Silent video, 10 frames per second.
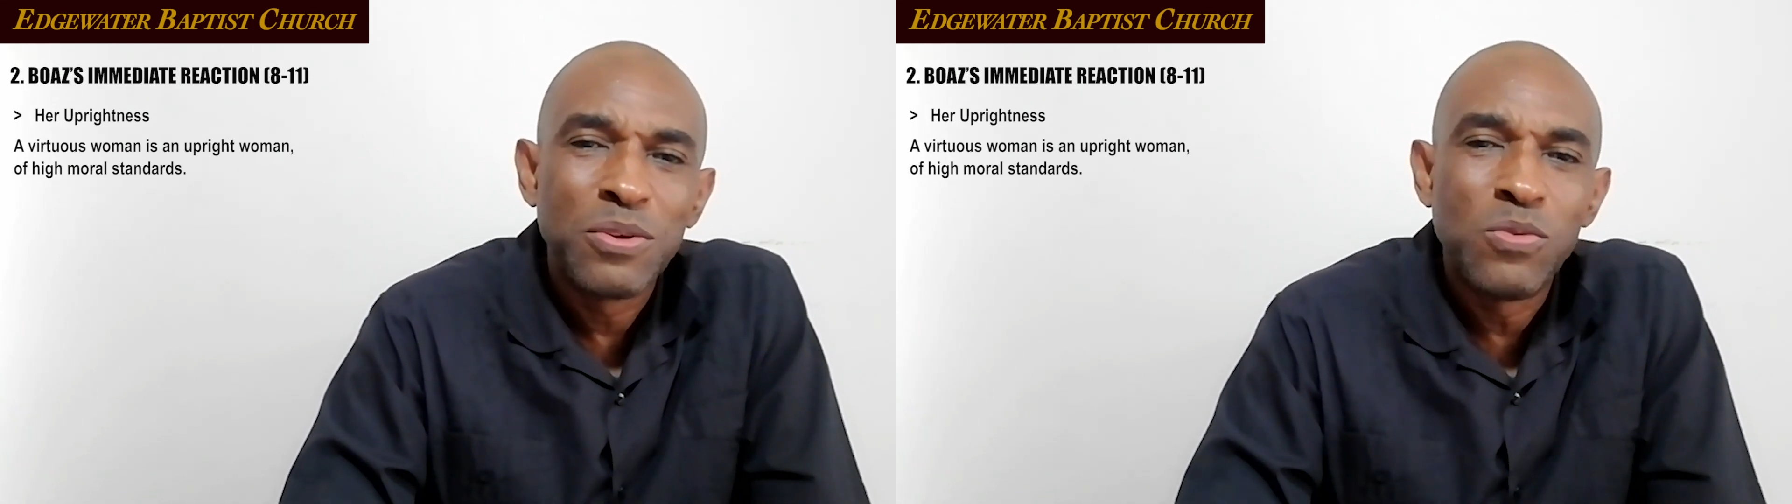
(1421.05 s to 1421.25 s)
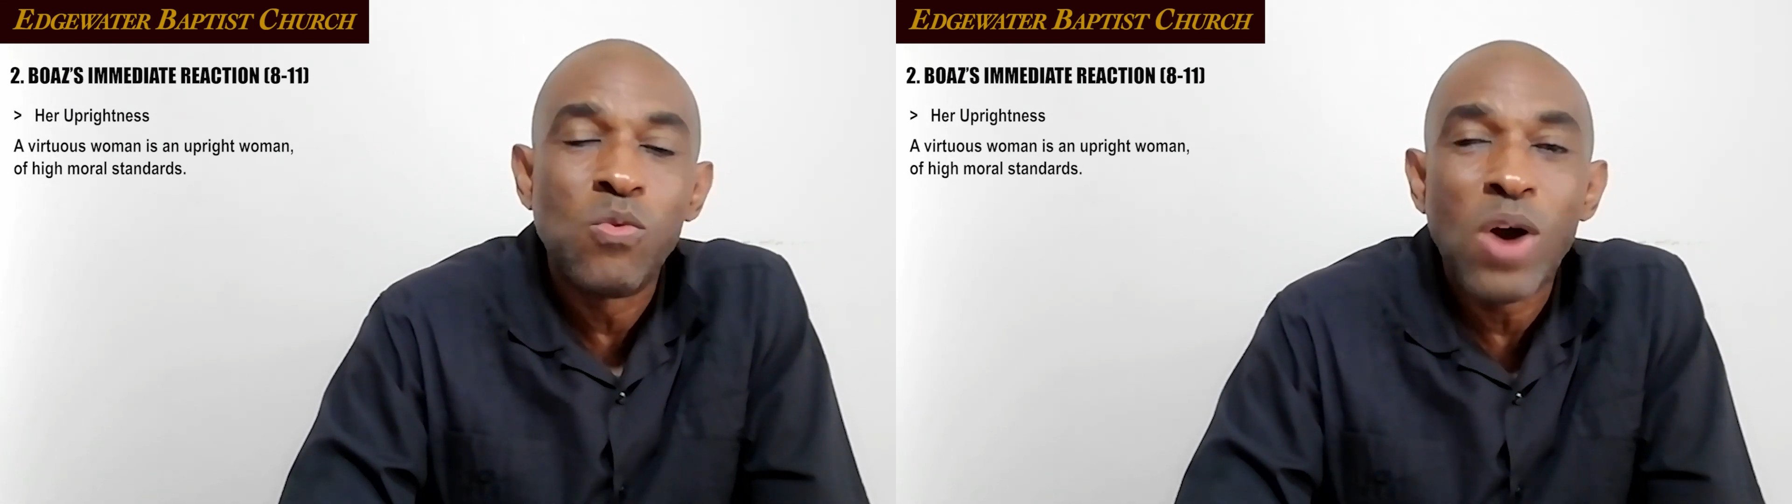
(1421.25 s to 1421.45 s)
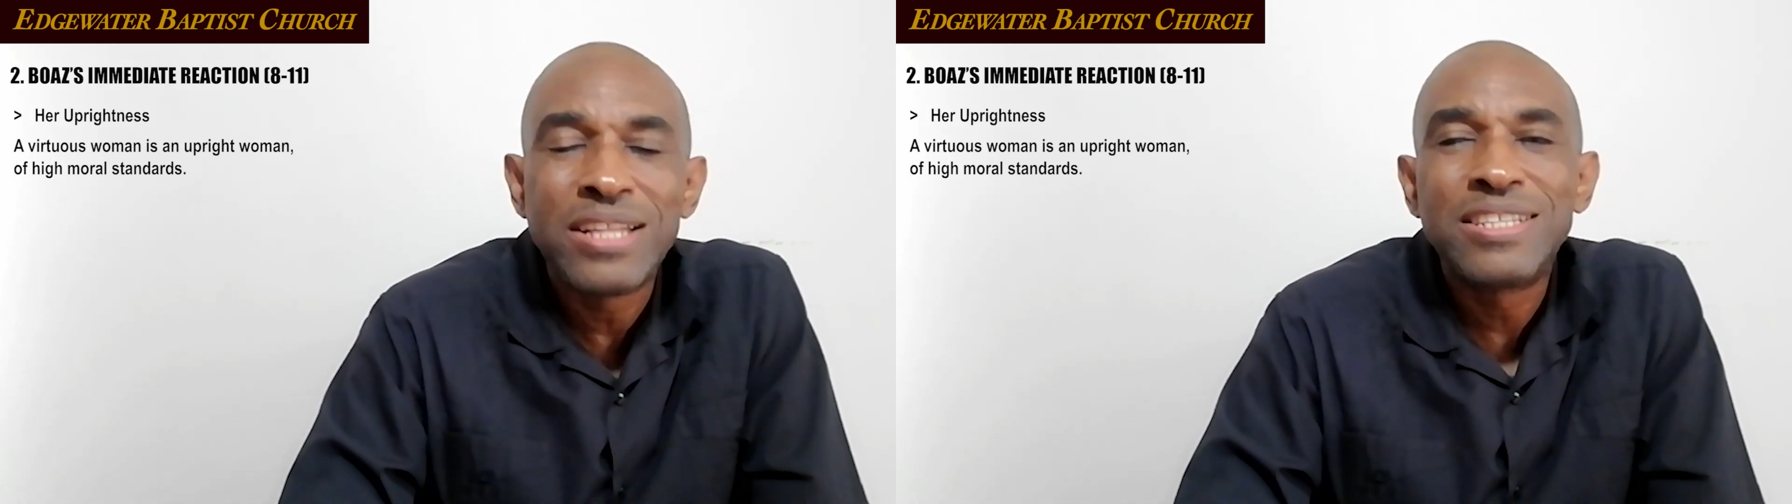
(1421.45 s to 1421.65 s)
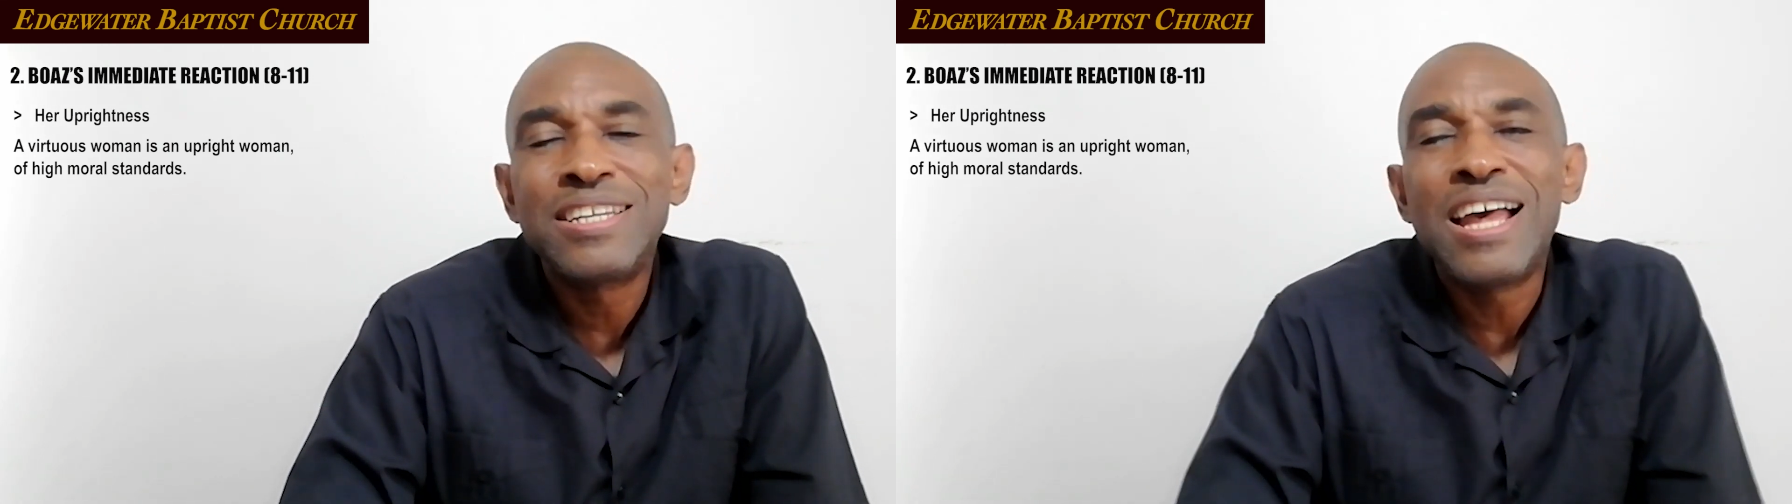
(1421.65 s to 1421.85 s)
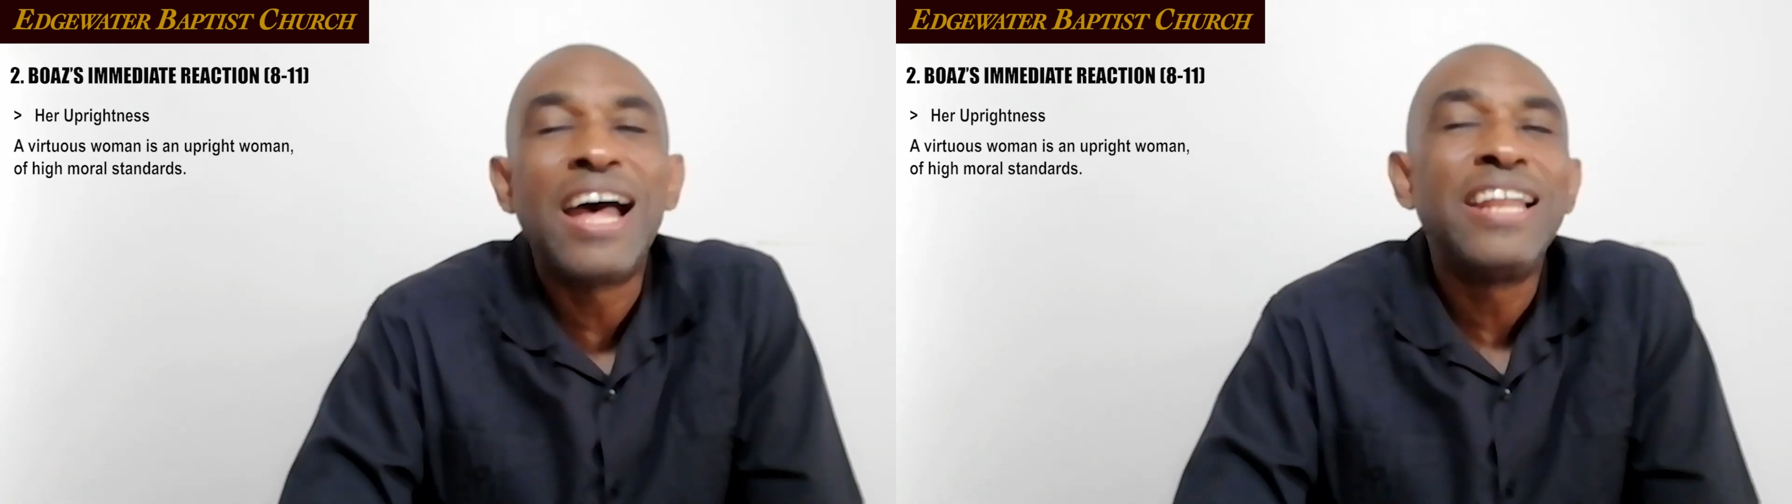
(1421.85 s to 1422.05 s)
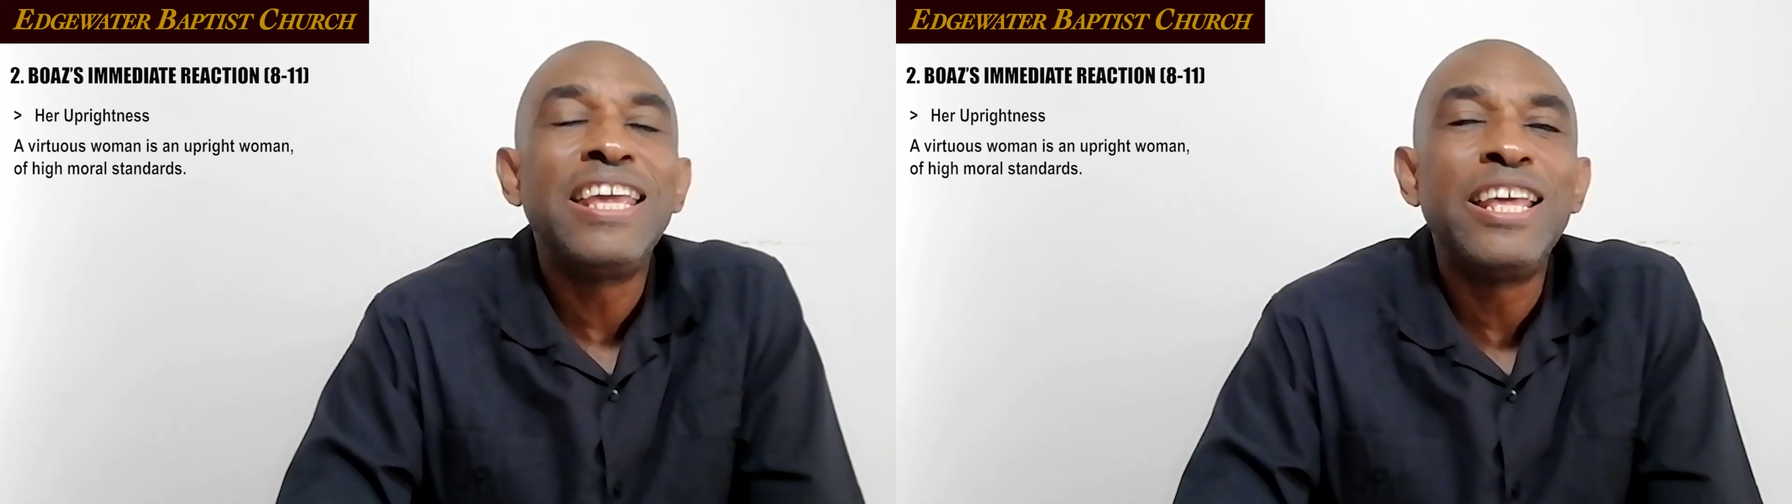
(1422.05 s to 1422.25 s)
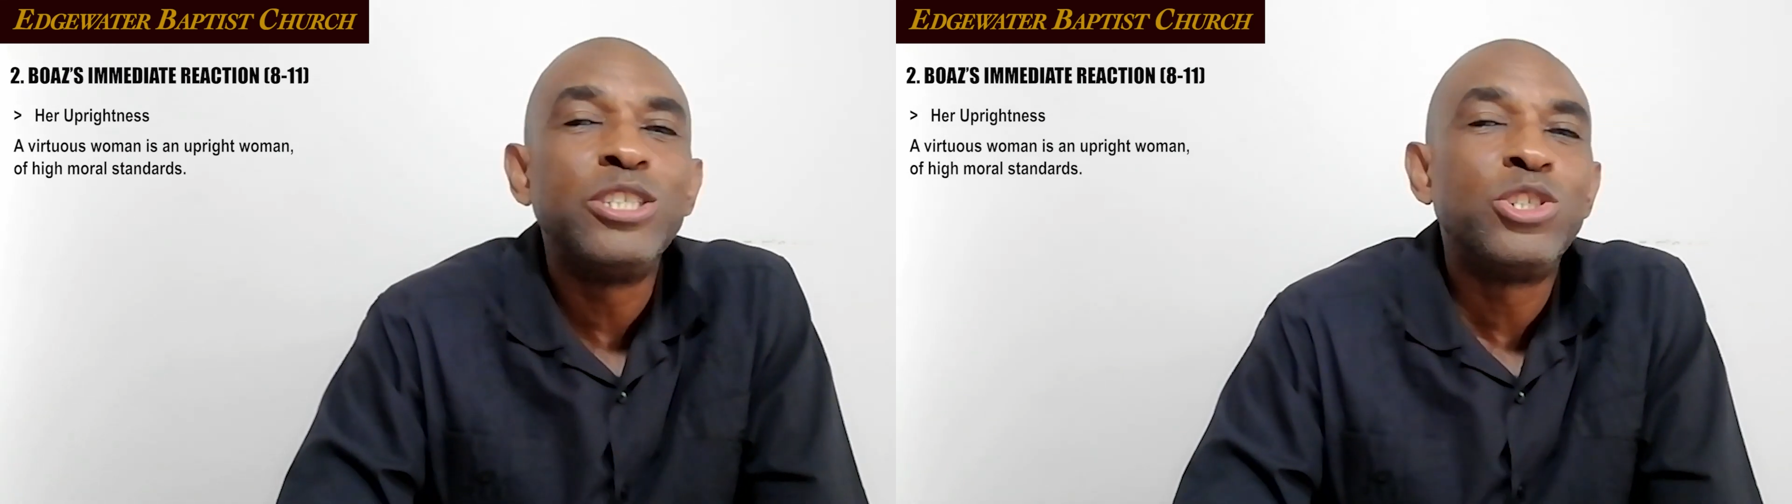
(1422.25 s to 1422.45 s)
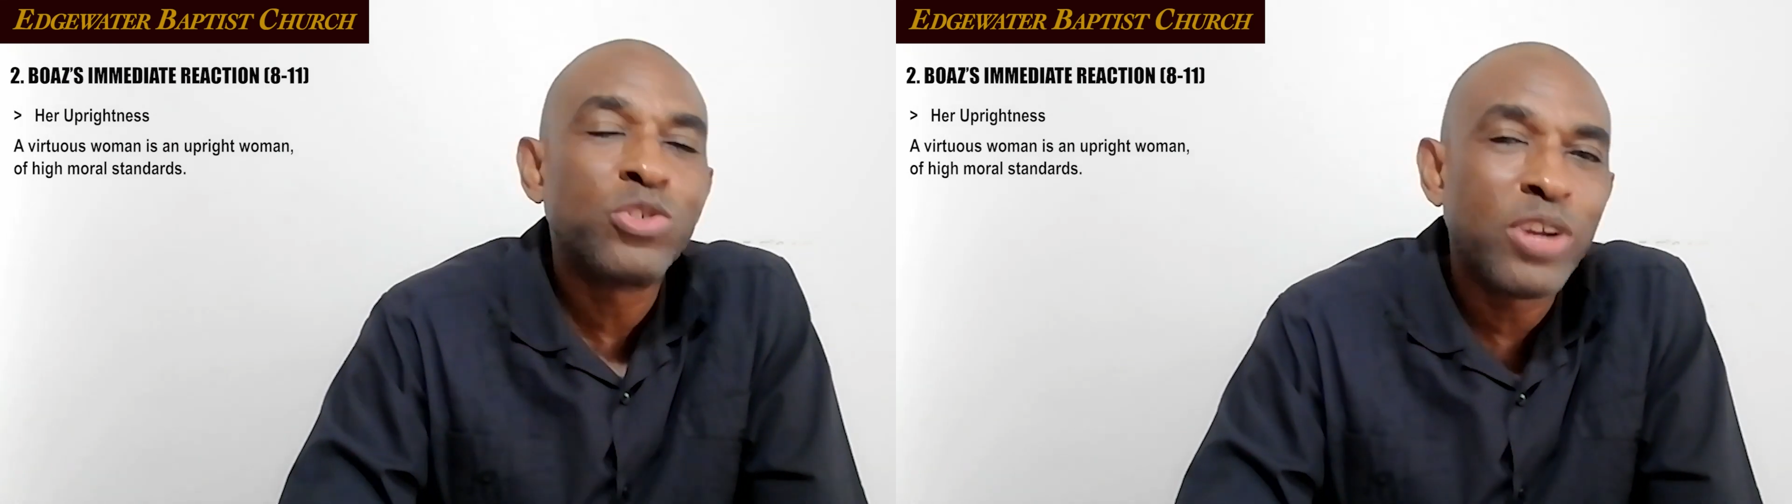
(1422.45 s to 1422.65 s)
What an
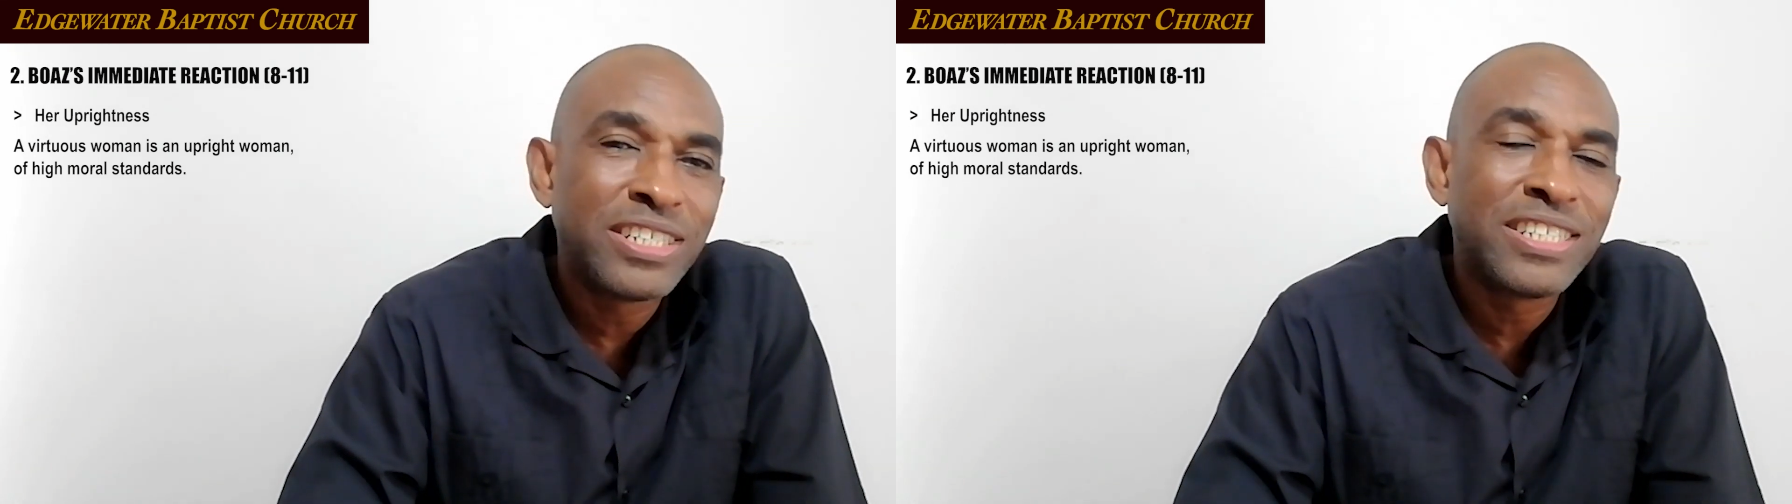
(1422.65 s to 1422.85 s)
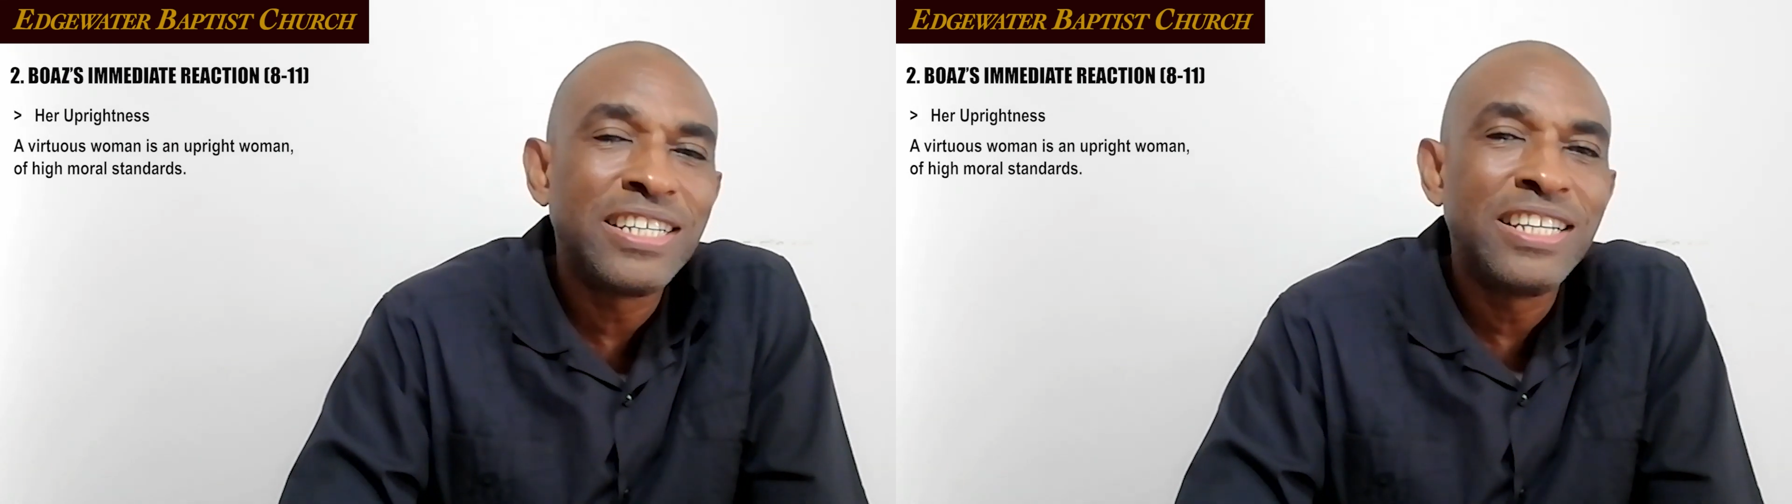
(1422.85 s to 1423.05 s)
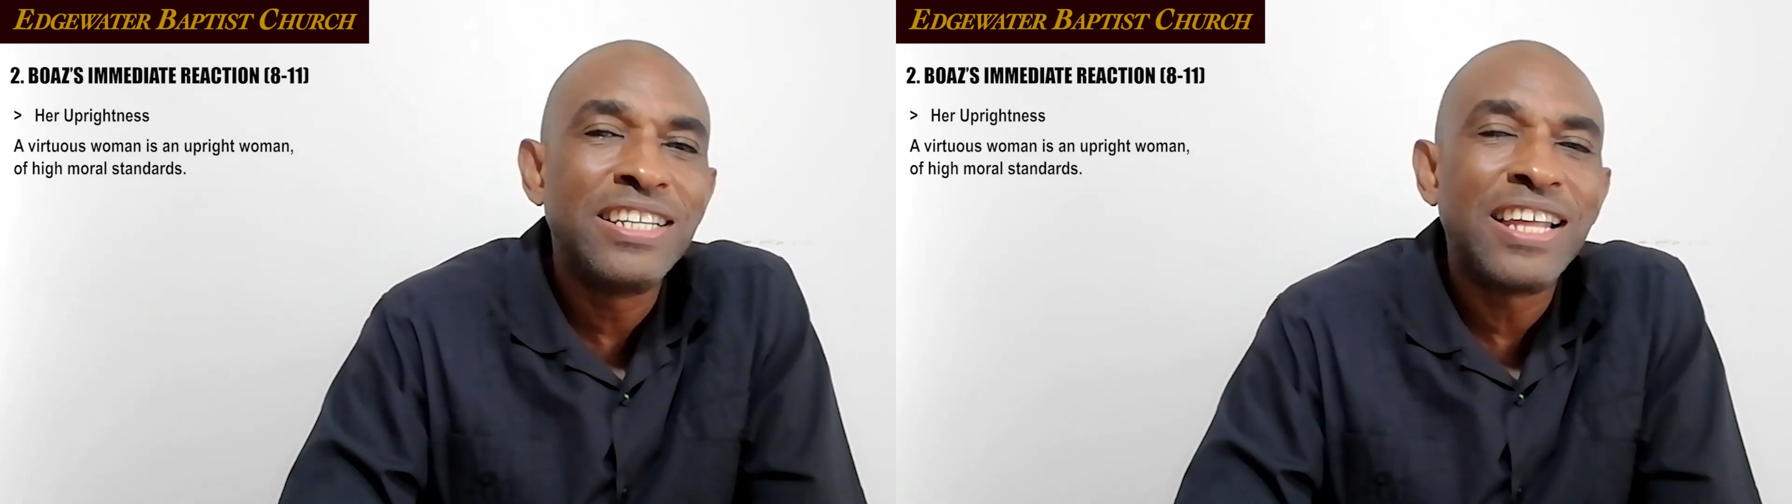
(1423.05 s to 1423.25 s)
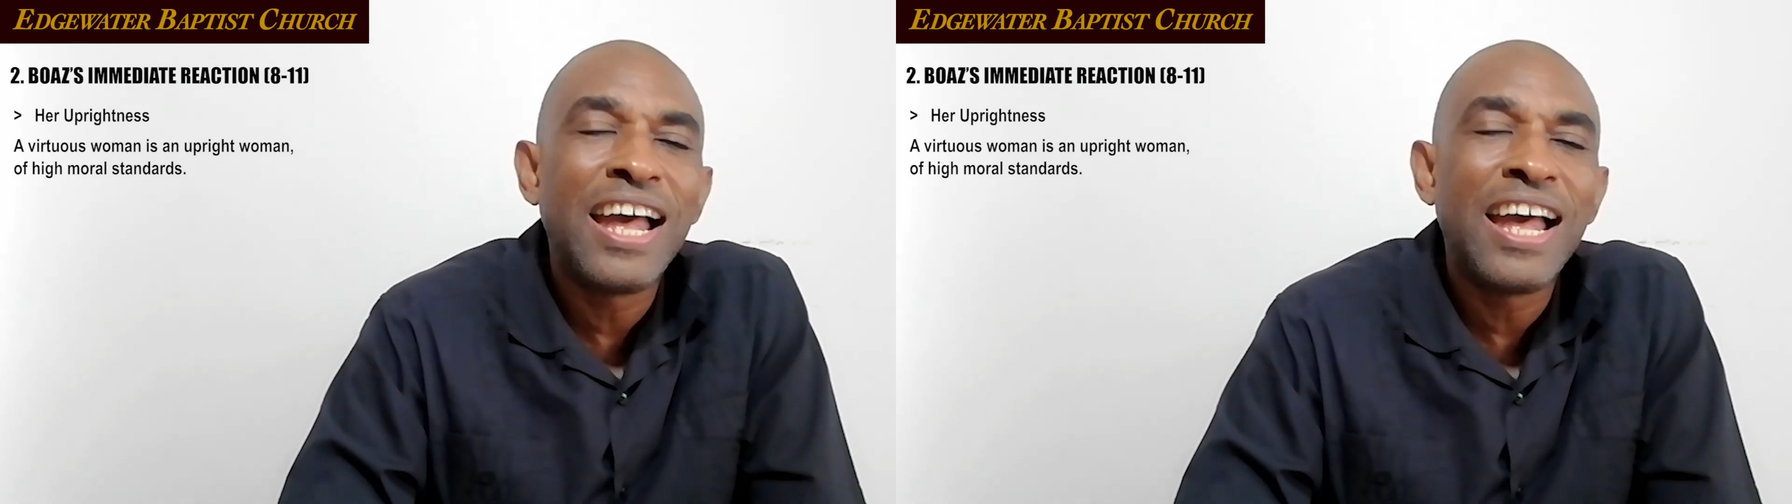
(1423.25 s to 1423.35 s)
interesting